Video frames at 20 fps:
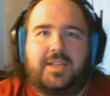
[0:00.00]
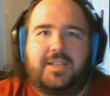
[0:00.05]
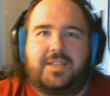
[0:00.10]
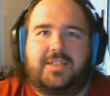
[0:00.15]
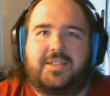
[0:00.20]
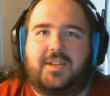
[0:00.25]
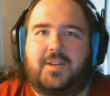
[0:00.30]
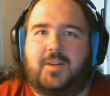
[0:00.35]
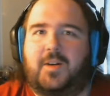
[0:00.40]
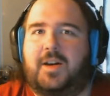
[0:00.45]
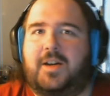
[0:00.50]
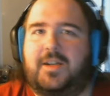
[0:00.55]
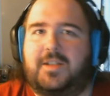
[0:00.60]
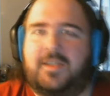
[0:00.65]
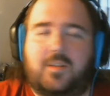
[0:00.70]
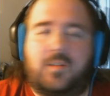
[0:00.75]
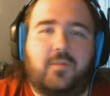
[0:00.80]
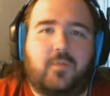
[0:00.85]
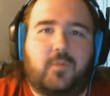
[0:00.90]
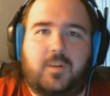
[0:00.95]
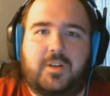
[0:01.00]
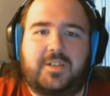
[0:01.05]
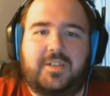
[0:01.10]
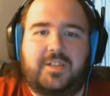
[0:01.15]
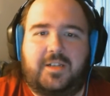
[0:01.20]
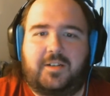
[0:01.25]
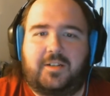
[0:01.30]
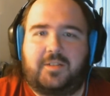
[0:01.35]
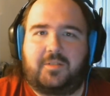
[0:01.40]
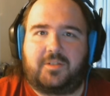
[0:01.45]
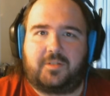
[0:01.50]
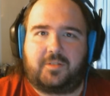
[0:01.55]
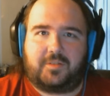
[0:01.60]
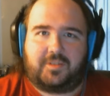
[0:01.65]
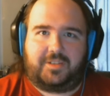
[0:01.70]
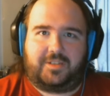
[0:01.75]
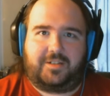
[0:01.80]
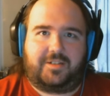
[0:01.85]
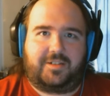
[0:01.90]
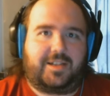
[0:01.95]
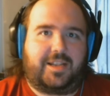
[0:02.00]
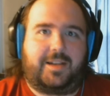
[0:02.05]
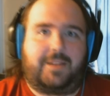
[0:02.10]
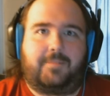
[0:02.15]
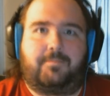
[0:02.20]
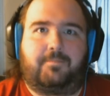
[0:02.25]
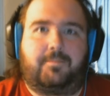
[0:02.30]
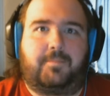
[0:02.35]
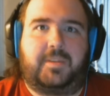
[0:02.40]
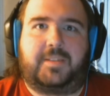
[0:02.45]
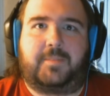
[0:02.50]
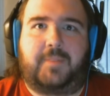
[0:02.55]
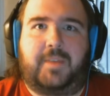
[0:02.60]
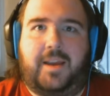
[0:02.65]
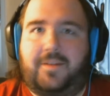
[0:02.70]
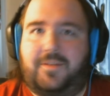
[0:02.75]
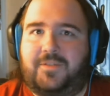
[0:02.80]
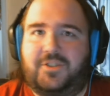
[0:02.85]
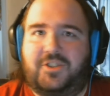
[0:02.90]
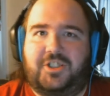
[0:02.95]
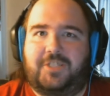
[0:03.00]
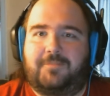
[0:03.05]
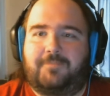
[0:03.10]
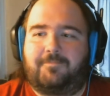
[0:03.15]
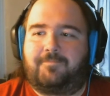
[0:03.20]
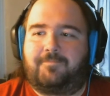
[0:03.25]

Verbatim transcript: So uh, so of course you know he would do it, you know, kind of piss me off and shit.